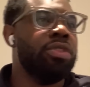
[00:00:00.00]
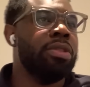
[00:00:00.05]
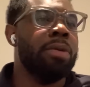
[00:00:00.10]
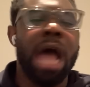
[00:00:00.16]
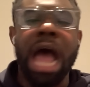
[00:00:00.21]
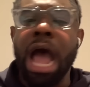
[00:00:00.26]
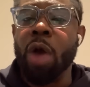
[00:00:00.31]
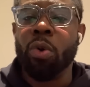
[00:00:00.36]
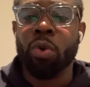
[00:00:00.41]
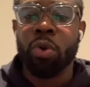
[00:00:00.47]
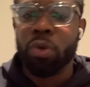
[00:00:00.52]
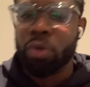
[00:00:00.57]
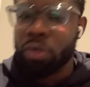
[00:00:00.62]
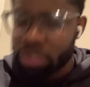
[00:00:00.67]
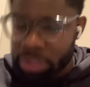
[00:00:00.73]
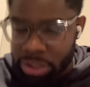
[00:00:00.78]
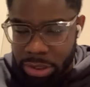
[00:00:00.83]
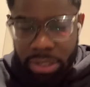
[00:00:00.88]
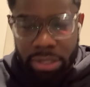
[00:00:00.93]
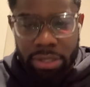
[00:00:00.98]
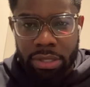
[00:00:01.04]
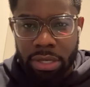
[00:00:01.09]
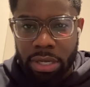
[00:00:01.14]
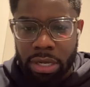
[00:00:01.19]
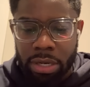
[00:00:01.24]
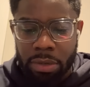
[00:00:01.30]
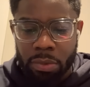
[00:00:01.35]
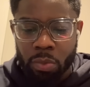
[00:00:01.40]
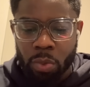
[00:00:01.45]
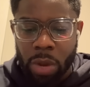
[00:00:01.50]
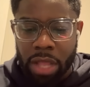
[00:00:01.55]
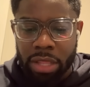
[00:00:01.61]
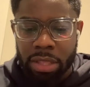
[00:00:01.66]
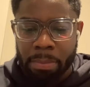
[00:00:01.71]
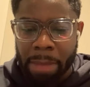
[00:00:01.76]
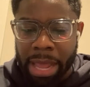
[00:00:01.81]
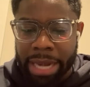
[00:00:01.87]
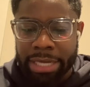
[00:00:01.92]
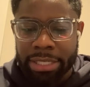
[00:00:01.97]
how good and well the
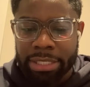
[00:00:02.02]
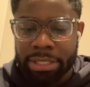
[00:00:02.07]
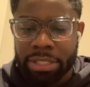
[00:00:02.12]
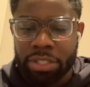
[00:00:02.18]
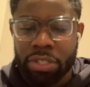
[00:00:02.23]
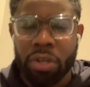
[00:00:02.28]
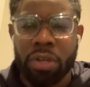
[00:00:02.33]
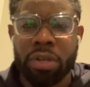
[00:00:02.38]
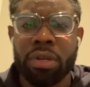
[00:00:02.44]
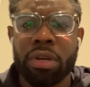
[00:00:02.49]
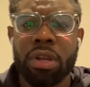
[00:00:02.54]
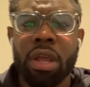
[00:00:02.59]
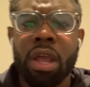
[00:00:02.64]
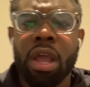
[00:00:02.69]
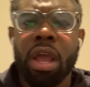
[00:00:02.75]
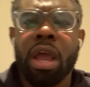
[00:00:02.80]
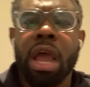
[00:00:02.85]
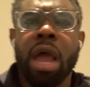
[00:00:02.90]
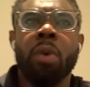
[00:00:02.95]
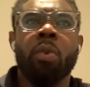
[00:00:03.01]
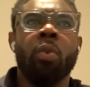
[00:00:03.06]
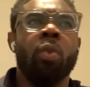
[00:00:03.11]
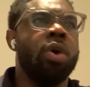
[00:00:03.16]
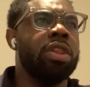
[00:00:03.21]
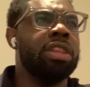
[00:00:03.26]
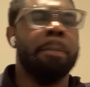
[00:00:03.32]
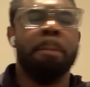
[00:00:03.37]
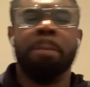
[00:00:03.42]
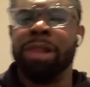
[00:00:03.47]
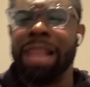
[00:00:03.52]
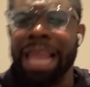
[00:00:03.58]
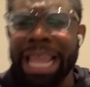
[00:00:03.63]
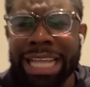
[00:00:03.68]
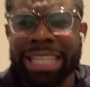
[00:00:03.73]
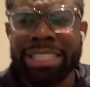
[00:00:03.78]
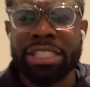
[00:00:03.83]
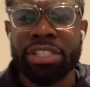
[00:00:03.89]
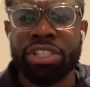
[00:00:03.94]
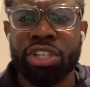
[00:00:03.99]
manager's done, what the
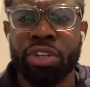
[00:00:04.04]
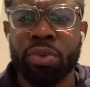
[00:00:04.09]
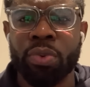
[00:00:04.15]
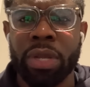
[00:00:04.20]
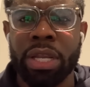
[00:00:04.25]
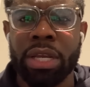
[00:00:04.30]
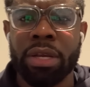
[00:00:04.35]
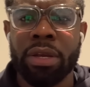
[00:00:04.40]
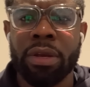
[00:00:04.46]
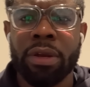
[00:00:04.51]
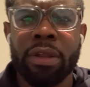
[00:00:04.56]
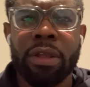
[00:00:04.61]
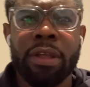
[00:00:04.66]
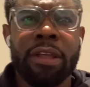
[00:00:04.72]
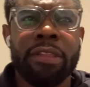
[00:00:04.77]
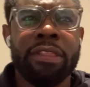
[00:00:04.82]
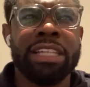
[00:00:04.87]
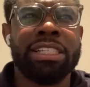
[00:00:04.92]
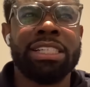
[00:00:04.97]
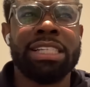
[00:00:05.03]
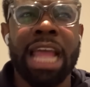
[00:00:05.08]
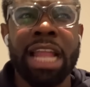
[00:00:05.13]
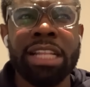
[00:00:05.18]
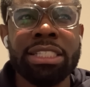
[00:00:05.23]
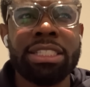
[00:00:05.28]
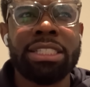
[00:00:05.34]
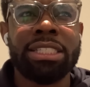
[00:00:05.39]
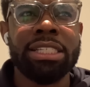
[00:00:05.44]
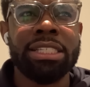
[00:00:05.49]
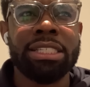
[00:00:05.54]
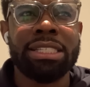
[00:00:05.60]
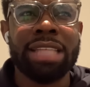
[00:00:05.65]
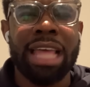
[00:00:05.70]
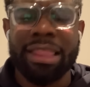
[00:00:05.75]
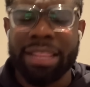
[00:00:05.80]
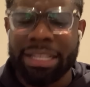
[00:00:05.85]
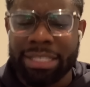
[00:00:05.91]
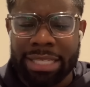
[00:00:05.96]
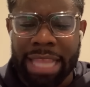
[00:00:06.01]
players are doing, the chances
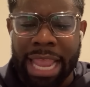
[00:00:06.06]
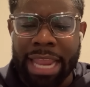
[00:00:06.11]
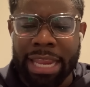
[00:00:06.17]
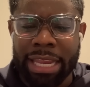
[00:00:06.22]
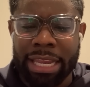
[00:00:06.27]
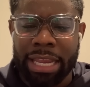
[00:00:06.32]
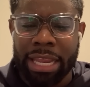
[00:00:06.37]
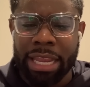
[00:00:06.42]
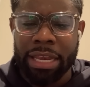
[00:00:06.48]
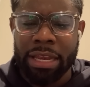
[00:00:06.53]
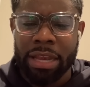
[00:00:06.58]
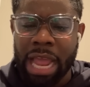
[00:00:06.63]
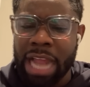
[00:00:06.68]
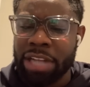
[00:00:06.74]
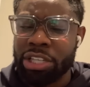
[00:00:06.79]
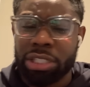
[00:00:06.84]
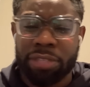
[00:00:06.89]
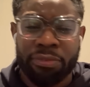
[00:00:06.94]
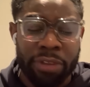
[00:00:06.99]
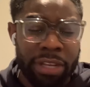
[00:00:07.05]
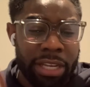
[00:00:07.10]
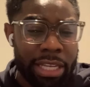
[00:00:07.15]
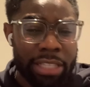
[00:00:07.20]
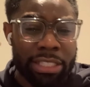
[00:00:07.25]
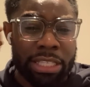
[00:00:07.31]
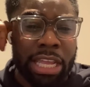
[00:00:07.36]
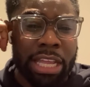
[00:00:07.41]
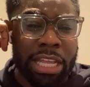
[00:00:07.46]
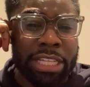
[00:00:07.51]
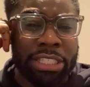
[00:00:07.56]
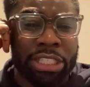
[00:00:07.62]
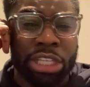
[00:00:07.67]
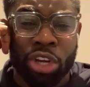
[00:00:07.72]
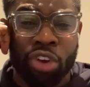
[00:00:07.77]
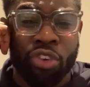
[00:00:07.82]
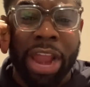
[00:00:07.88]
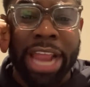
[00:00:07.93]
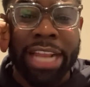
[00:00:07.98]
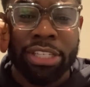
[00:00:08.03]
that they're taking. I just think it's a
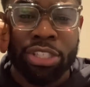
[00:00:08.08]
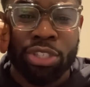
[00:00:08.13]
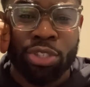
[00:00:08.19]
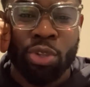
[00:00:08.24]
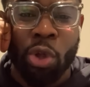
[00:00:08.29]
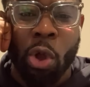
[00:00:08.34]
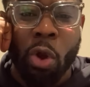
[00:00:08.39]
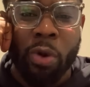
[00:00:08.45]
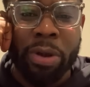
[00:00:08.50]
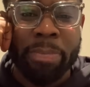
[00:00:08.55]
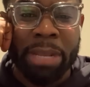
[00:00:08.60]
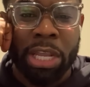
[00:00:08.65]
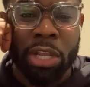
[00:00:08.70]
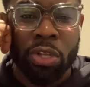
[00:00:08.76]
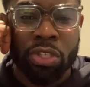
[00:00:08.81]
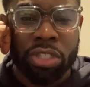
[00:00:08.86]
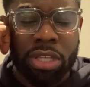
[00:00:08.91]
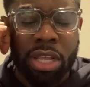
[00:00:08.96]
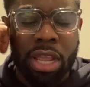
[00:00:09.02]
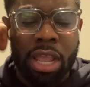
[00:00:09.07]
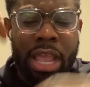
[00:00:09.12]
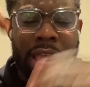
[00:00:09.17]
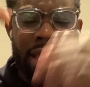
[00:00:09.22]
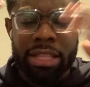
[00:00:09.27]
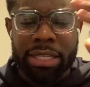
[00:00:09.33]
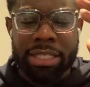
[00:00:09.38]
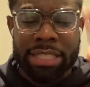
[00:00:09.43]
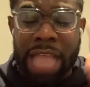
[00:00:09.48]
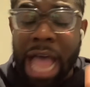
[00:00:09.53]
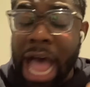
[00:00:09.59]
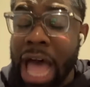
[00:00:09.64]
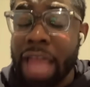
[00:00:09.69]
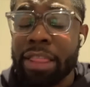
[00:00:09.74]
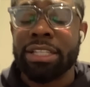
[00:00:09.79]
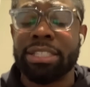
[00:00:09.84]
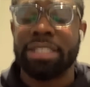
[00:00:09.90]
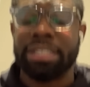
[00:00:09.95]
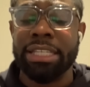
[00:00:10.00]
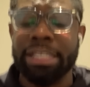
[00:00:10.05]
great story because the start of
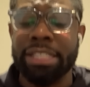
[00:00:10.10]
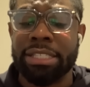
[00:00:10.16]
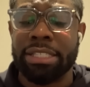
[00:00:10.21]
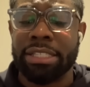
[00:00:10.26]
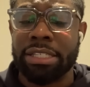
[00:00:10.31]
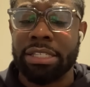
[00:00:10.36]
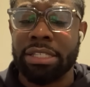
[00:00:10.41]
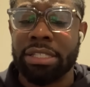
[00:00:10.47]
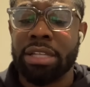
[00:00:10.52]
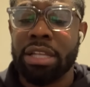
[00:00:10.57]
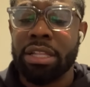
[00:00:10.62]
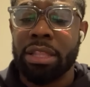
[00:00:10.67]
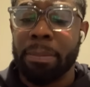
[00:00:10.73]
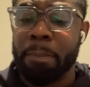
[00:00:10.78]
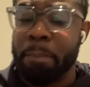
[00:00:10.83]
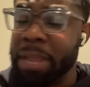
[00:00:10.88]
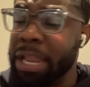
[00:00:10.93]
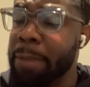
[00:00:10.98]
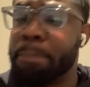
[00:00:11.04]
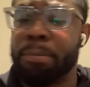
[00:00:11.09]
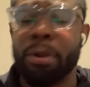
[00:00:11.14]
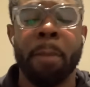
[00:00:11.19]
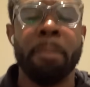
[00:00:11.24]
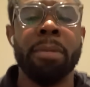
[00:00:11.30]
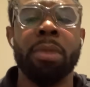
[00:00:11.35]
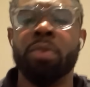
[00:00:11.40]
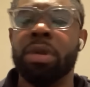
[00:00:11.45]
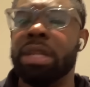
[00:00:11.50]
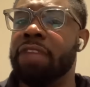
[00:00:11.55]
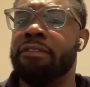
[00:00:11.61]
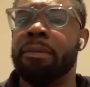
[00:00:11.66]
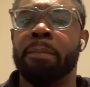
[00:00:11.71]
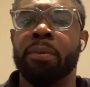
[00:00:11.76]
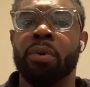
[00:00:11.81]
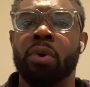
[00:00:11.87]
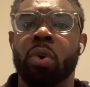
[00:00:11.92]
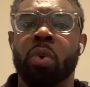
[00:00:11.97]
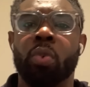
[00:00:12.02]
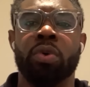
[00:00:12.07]
the season, the big problem with
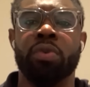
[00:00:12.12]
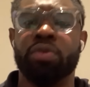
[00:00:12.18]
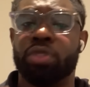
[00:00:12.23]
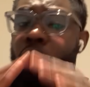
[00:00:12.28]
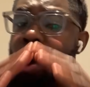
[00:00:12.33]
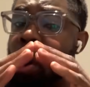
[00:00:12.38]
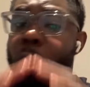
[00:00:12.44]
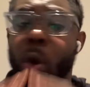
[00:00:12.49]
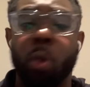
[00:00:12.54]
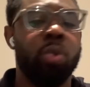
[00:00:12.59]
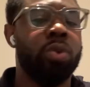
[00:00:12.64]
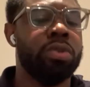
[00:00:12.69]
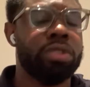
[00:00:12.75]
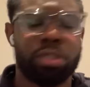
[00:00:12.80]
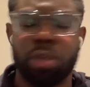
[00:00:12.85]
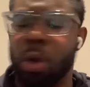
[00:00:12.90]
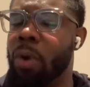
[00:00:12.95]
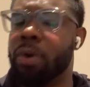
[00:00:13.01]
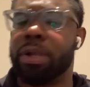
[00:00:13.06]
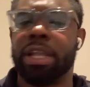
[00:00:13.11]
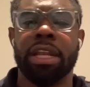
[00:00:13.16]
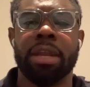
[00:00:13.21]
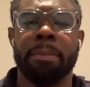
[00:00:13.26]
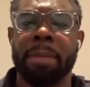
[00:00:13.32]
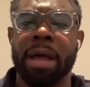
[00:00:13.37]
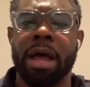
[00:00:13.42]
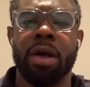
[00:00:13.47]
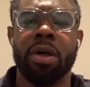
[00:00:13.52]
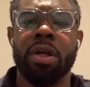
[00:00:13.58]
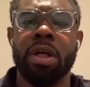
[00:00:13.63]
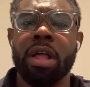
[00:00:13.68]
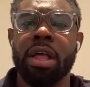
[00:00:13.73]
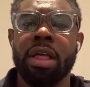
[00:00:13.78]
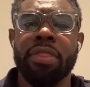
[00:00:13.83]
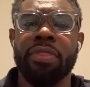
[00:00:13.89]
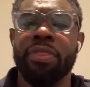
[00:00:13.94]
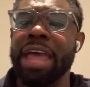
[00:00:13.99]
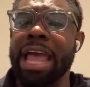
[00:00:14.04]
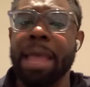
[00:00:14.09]
Liverpool was all talking about
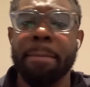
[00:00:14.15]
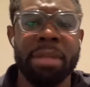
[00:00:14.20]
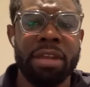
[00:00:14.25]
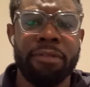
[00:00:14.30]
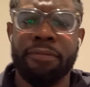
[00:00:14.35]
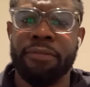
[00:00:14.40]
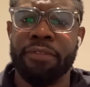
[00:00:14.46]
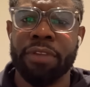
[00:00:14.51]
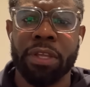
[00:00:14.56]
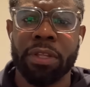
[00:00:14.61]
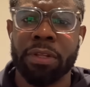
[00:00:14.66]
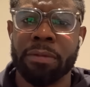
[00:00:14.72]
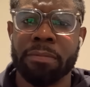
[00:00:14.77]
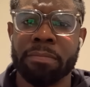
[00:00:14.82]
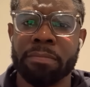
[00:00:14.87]
their midfield.